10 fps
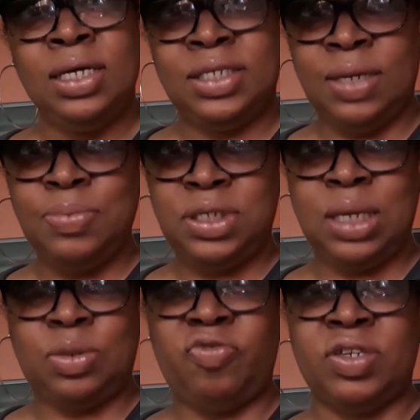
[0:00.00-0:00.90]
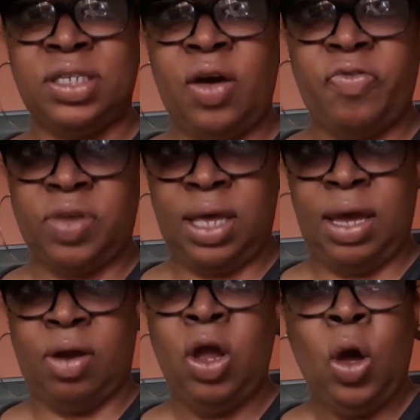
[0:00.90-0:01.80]
some tips for
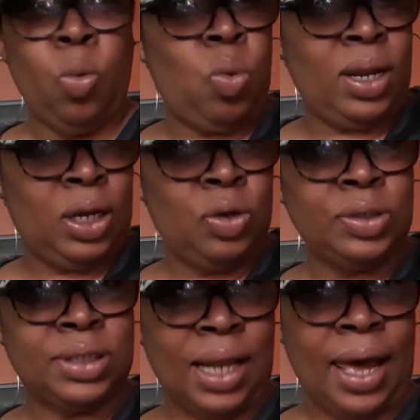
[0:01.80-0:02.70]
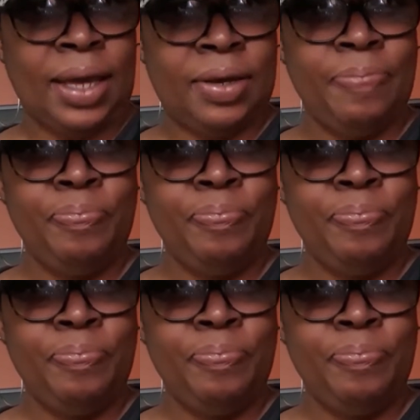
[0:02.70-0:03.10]
self-care, what it looks like.